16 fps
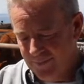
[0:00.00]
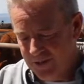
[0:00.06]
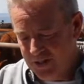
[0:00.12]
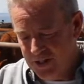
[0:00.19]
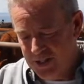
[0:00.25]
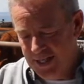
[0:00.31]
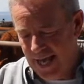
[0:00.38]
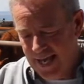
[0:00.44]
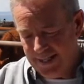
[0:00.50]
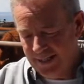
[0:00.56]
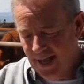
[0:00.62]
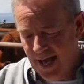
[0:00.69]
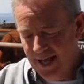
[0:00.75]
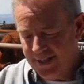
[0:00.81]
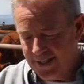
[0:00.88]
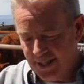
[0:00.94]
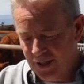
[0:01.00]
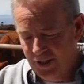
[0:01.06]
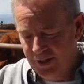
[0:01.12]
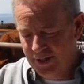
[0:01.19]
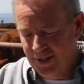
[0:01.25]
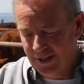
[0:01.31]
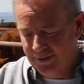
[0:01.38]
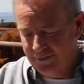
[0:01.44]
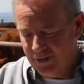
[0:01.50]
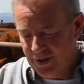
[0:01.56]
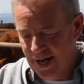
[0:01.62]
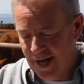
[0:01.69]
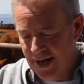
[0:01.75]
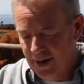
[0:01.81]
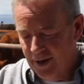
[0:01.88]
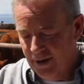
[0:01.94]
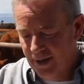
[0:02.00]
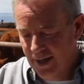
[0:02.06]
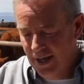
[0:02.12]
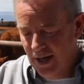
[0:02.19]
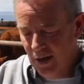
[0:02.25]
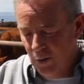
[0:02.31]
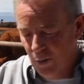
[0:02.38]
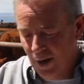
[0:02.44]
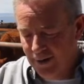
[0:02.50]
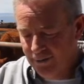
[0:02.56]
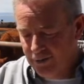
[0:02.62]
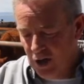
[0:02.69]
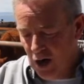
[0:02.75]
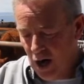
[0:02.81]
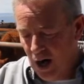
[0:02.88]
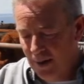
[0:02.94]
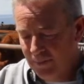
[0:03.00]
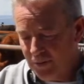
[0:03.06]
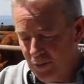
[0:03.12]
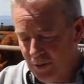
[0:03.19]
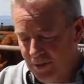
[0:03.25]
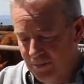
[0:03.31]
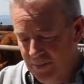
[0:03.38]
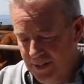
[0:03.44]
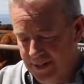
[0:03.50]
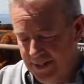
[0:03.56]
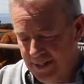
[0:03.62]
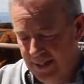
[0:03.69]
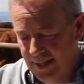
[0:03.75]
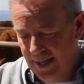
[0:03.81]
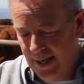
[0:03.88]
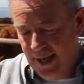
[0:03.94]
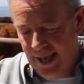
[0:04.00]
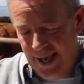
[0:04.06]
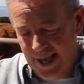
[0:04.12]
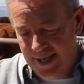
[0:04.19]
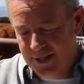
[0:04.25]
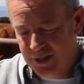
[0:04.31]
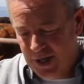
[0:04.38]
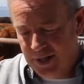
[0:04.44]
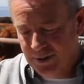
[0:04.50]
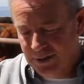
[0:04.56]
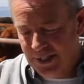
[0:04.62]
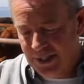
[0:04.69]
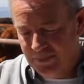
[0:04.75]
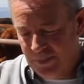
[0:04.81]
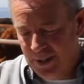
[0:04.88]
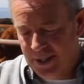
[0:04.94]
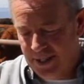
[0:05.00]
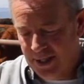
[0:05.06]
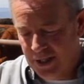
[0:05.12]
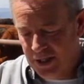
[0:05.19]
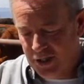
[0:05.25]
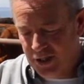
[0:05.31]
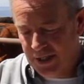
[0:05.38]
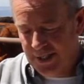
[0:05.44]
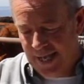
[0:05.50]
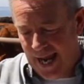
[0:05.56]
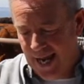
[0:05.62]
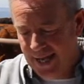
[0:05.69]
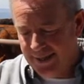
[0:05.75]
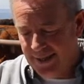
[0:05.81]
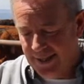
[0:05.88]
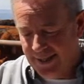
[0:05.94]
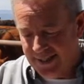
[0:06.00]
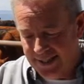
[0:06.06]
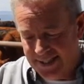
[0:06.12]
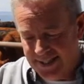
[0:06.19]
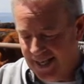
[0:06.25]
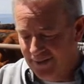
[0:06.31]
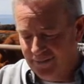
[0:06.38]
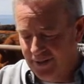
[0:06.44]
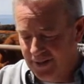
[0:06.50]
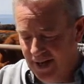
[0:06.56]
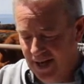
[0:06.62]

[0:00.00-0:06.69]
She had lost a good deal of her hair, one of her arms was missing, and generally speaking, she'd had the stuffing